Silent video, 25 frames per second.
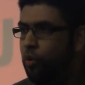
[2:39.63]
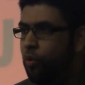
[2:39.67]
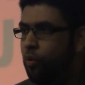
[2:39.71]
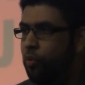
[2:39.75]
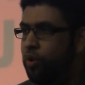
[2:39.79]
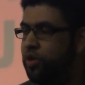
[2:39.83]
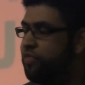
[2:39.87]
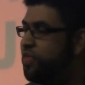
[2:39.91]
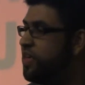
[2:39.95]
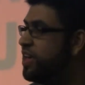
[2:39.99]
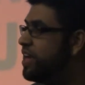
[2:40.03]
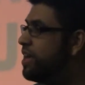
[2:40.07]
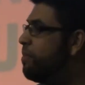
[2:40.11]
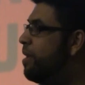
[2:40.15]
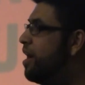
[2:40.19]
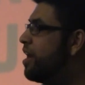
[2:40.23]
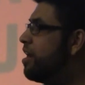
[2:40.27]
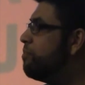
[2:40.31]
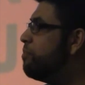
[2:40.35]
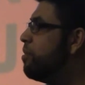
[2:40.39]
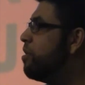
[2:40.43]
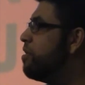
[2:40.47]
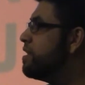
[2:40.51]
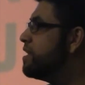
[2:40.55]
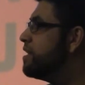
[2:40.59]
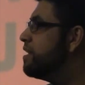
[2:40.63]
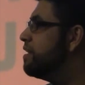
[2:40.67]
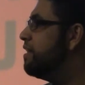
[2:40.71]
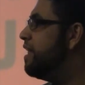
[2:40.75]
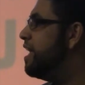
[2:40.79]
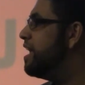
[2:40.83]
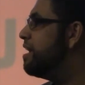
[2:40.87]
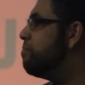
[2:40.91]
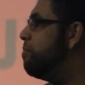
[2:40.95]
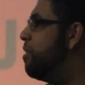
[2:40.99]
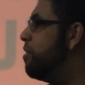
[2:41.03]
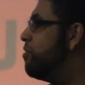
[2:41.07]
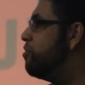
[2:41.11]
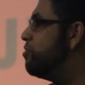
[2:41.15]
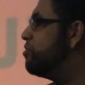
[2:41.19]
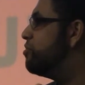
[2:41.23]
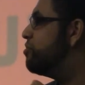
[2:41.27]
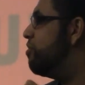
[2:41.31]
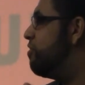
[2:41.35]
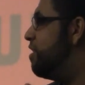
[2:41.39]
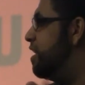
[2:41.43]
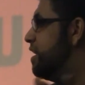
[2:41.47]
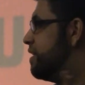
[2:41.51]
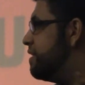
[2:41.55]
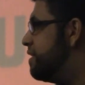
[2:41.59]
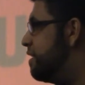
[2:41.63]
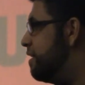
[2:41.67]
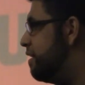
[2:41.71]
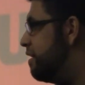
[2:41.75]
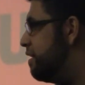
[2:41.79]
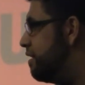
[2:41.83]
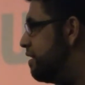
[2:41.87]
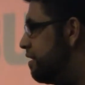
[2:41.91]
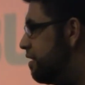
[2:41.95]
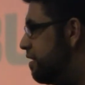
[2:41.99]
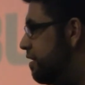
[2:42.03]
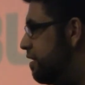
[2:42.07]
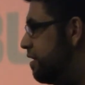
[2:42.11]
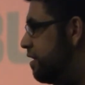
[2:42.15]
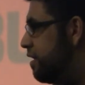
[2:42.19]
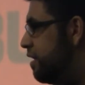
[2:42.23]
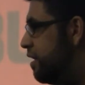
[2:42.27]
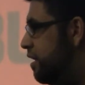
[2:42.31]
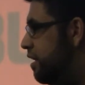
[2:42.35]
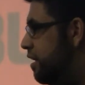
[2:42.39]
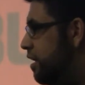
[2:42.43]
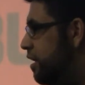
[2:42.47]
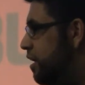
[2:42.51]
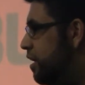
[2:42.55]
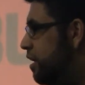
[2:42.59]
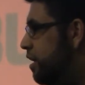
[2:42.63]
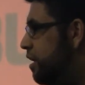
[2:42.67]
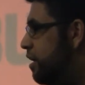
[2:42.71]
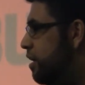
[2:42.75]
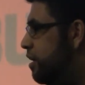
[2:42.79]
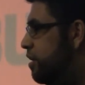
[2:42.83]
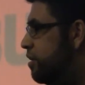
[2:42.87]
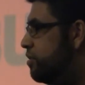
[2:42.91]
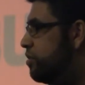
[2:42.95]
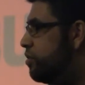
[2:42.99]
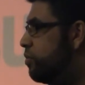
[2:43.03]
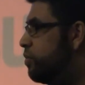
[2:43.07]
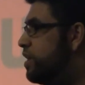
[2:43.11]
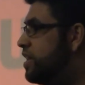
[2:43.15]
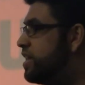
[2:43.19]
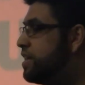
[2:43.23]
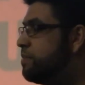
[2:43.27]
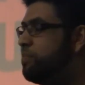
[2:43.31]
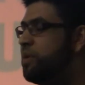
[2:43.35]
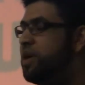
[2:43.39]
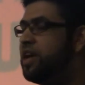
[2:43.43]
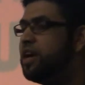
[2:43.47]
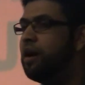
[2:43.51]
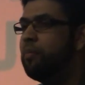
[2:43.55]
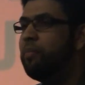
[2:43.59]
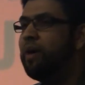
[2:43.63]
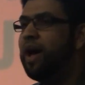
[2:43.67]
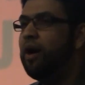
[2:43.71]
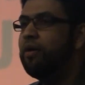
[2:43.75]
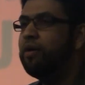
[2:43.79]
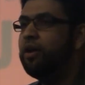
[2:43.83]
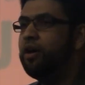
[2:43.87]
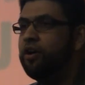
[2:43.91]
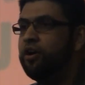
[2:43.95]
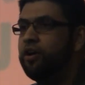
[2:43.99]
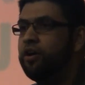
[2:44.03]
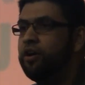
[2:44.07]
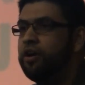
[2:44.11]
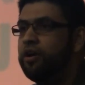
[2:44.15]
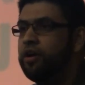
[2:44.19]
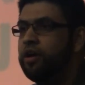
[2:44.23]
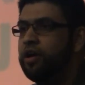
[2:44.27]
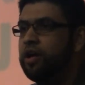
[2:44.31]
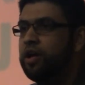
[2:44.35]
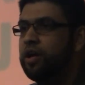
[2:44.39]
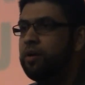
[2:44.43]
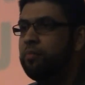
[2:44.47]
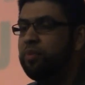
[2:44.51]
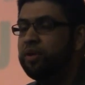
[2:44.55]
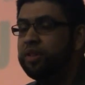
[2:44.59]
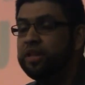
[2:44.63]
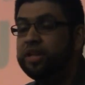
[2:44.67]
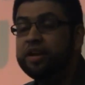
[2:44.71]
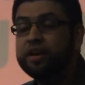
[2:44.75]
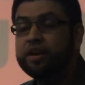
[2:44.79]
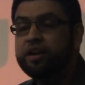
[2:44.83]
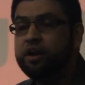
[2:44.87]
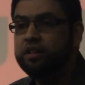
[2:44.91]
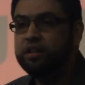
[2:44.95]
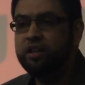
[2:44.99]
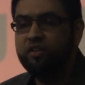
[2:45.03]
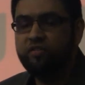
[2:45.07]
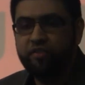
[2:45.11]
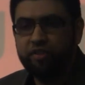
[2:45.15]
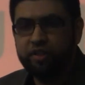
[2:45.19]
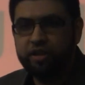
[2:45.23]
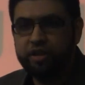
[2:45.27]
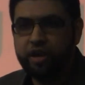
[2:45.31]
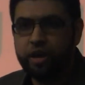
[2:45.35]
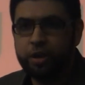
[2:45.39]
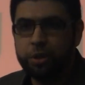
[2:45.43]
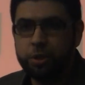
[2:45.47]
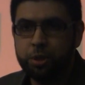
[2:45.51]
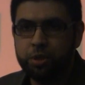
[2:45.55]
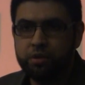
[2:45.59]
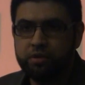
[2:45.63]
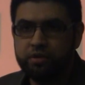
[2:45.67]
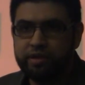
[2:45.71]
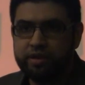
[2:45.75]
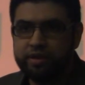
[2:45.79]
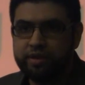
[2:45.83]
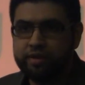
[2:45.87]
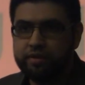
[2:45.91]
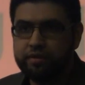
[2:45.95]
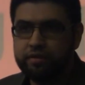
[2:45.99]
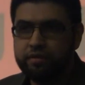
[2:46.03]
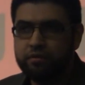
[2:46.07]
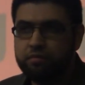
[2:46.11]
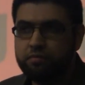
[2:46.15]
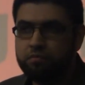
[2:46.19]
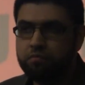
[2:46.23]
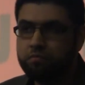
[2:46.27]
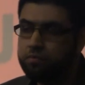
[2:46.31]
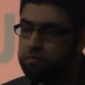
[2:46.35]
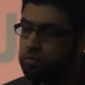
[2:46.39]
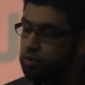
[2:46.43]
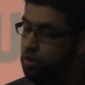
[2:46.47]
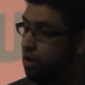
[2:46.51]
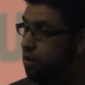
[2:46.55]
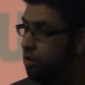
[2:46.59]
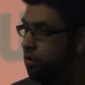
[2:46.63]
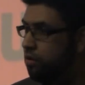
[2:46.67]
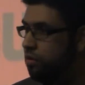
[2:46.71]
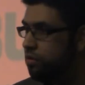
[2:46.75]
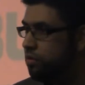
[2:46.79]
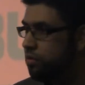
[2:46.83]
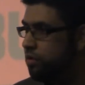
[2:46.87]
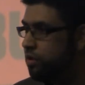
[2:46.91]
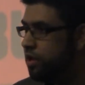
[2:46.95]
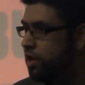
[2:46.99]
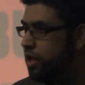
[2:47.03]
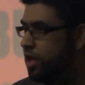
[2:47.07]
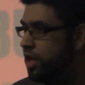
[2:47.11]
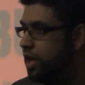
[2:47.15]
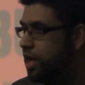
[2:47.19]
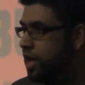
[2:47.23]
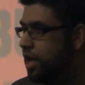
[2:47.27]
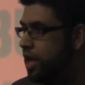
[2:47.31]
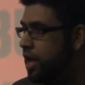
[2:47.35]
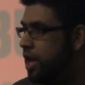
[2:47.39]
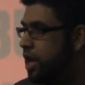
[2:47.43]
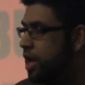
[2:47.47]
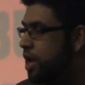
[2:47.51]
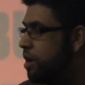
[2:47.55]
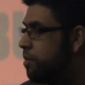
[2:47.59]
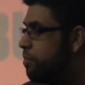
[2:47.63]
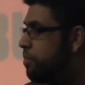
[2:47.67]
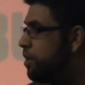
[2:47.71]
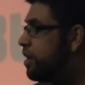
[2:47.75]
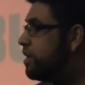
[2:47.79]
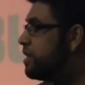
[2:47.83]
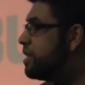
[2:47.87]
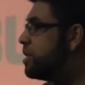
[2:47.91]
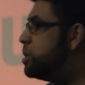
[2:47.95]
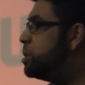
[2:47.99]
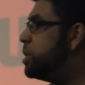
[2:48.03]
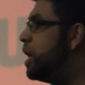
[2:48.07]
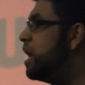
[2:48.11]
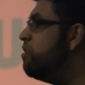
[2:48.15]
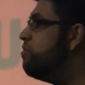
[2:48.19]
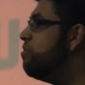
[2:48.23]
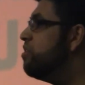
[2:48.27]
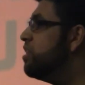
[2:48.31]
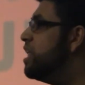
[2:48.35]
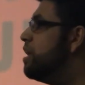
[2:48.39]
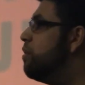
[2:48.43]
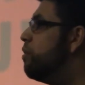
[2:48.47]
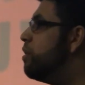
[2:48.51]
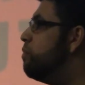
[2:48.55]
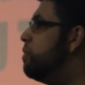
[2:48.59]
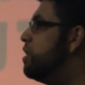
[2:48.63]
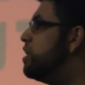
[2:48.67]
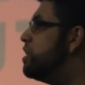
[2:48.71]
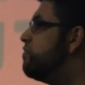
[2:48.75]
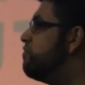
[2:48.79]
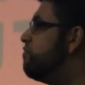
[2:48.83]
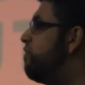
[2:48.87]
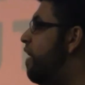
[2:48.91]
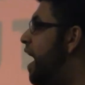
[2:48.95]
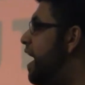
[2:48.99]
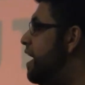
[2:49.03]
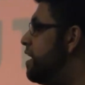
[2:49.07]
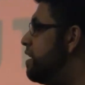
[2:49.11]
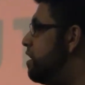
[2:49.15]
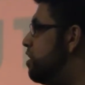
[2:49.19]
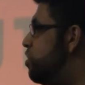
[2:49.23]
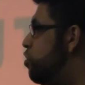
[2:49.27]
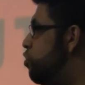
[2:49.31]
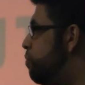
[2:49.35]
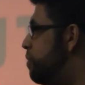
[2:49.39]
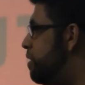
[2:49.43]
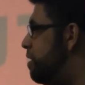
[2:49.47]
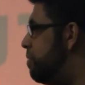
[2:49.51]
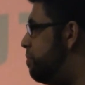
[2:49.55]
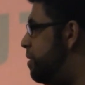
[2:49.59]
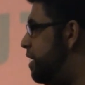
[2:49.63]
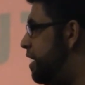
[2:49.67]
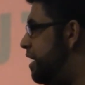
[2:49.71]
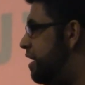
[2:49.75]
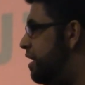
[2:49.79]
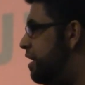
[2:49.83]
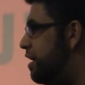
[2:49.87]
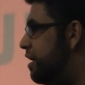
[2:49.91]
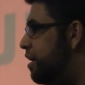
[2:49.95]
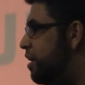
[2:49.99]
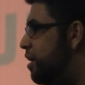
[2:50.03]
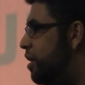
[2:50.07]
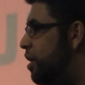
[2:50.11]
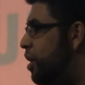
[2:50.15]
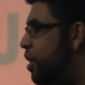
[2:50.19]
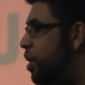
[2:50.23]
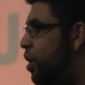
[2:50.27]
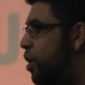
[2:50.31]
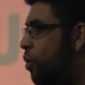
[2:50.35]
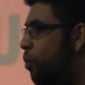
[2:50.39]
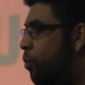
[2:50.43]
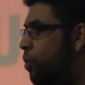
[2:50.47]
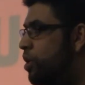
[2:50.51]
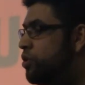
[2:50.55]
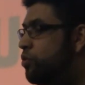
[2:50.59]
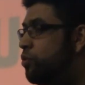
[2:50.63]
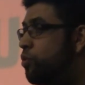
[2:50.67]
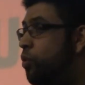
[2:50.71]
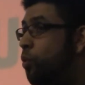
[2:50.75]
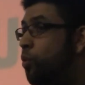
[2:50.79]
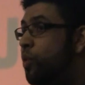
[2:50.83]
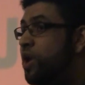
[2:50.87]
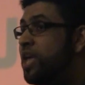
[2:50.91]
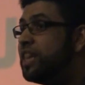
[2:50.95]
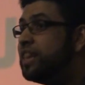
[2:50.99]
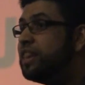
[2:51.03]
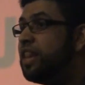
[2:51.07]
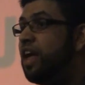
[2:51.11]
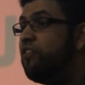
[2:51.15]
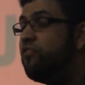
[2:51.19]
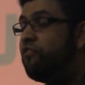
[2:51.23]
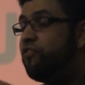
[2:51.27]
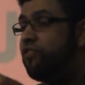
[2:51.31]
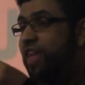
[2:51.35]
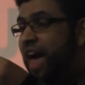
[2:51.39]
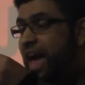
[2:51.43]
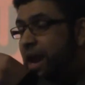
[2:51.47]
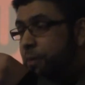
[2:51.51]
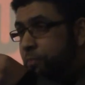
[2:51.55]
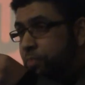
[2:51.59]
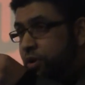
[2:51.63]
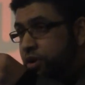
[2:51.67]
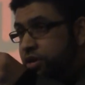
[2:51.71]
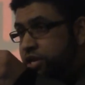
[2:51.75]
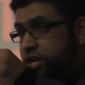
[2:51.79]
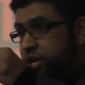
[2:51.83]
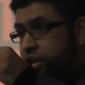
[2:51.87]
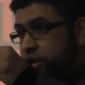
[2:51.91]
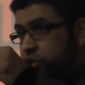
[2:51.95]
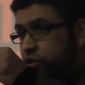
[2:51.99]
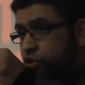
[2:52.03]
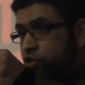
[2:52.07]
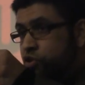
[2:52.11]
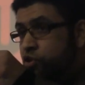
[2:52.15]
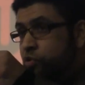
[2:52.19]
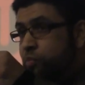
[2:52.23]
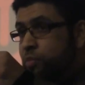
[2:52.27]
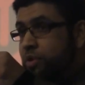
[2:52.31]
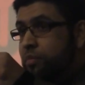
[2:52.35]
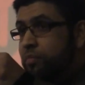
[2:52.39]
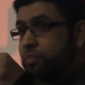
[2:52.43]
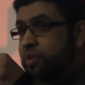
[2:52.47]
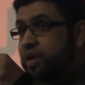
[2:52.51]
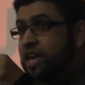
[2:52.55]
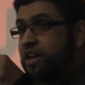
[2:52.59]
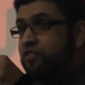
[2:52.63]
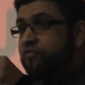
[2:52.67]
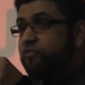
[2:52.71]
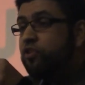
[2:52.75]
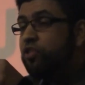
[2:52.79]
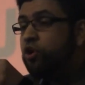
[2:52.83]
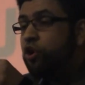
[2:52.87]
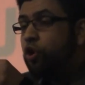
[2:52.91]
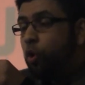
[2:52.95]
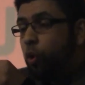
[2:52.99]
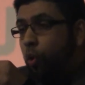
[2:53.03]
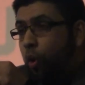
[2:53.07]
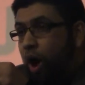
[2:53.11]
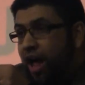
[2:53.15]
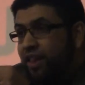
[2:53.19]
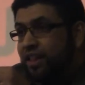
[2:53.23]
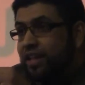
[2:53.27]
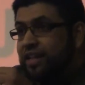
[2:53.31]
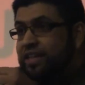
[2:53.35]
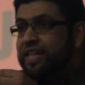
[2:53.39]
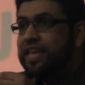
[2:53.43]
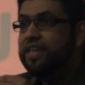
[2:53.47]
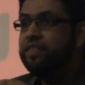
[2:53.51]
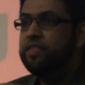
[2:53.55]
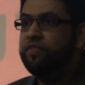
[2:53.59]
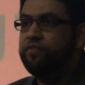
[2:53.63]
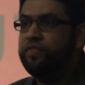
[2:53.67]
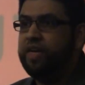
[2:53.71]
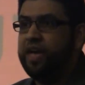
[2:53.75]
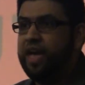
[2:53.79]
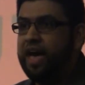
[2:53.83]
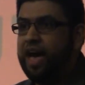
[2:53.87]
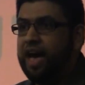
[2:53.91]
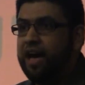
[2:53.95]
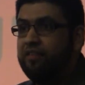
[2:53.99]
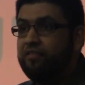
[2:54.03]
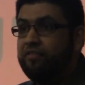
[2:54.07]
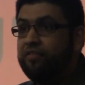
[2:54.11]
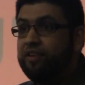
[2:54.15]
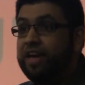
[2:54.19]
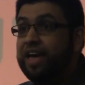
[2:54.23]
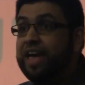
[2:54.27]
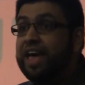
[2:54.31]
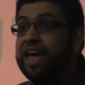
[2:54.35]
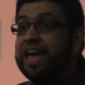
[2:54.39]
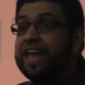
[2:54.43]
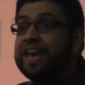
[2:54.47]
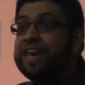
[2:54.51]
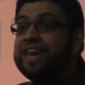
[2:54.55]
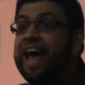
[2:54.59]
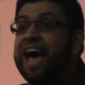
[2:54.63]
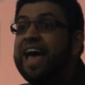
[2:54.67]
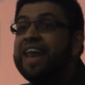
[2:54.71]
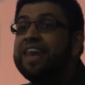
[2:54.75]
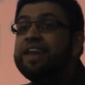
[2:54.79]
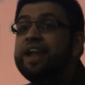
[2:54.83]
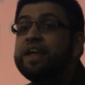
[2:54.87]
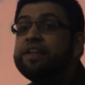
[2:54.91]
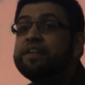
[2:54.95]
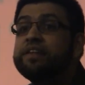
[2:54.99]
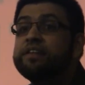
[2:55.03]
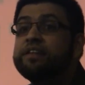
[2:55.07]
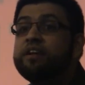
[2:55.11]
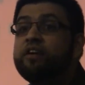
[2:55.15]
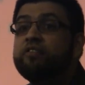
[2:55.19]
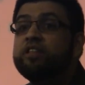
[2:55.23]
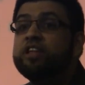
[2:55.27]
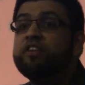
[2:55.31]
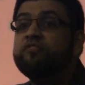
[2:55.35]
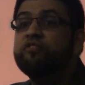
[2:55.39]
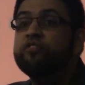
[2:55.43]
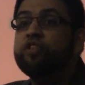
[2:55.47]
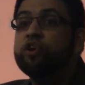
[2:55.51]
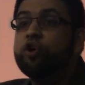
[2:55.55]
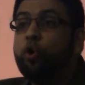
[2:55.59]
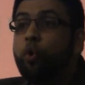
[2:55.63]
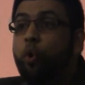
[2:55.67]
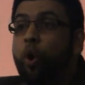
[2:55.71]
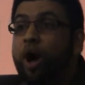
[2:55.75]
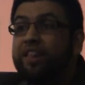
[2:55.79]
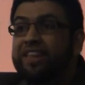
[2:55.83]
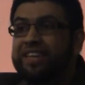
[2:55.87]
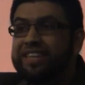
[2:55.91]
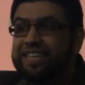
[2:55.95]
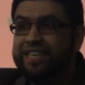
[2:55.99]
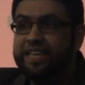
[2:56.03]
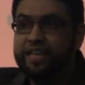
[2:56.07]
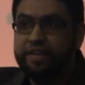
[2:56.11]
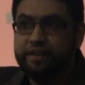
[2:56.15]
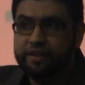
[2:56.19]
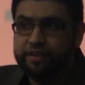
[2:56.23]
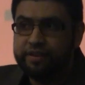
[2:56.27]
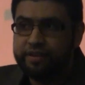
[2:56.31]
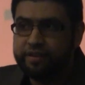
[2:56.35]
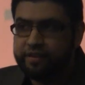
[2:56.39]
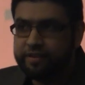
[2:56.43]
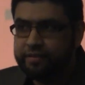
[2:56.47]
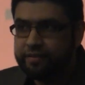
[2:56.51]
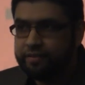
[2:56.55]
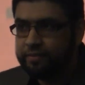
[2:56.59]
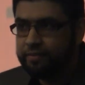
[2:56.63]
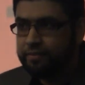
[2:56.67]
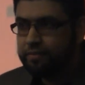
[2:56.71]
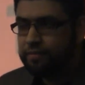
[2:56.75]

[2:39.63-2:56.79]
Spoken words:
we think about a person like Mother Teresa. Do we speak about her political affiliations? No. Because generally when we find a human being, we love that particular human being for the quality that they have, not necessarily for the qualities.